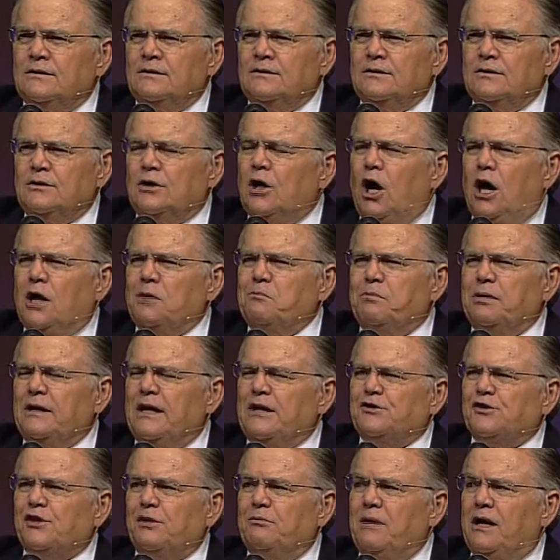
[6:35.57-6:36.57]
God
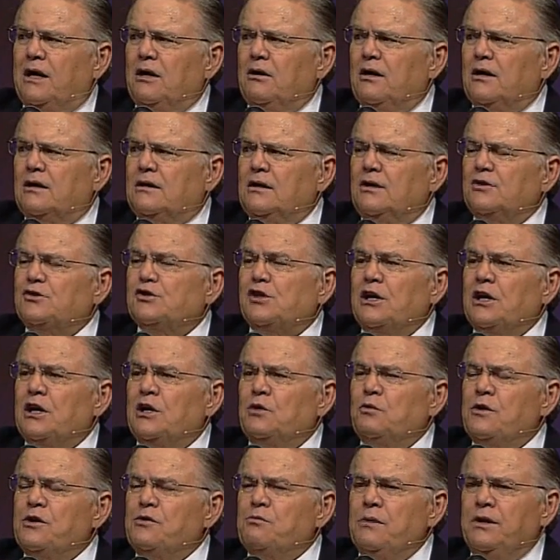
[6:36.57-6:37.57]
bless America. Sing it
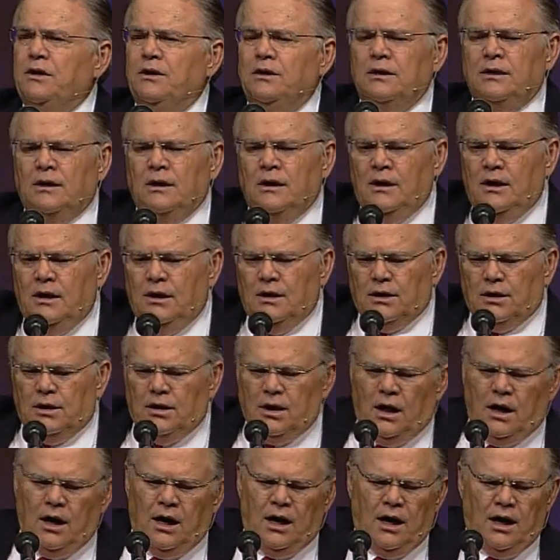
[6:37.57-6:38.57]
with me.
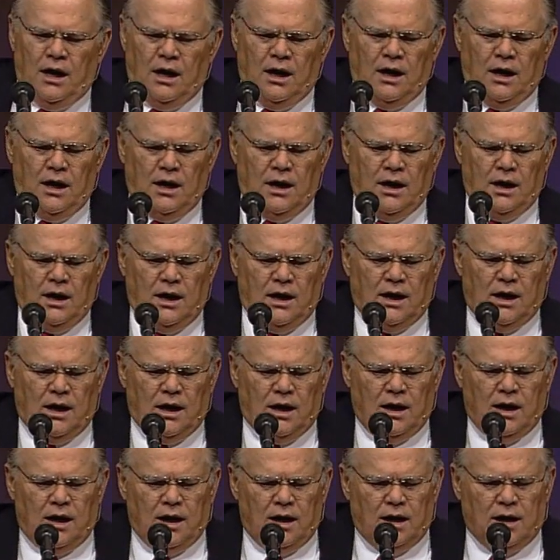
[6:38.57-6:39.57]

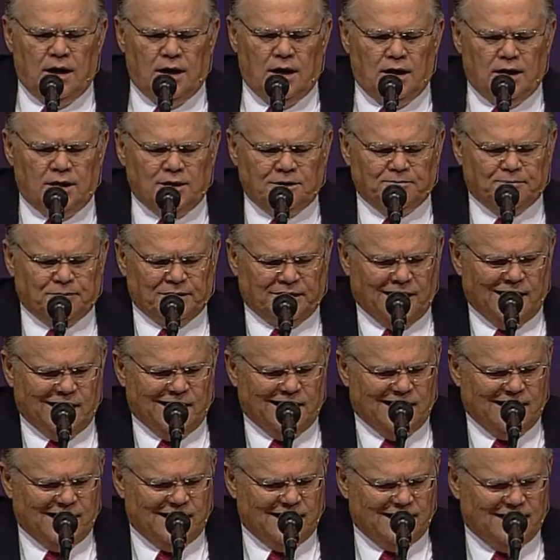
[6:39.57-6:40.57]
God
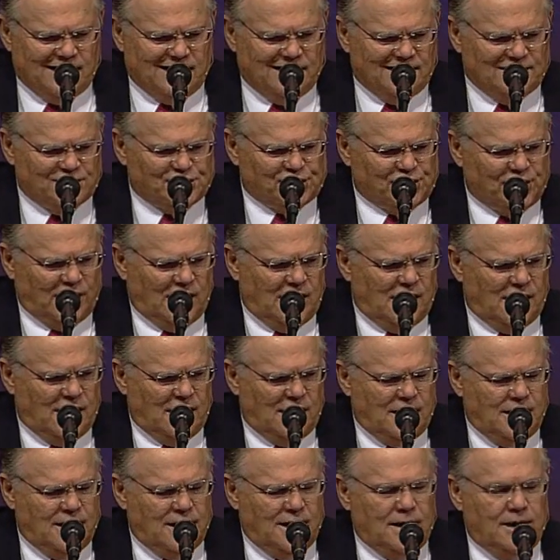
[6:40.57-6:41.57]
bless
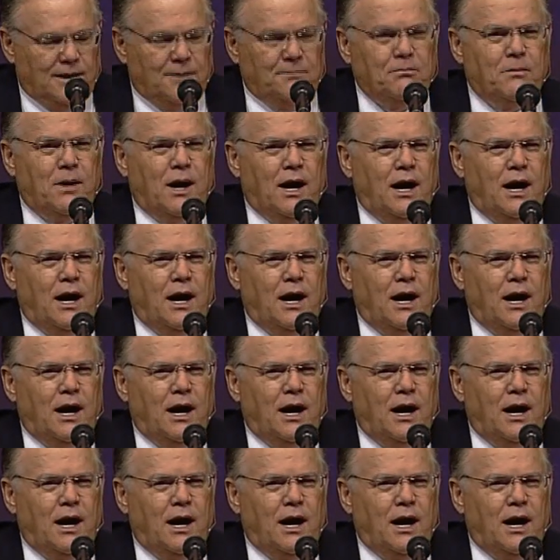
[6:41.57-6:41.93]
America,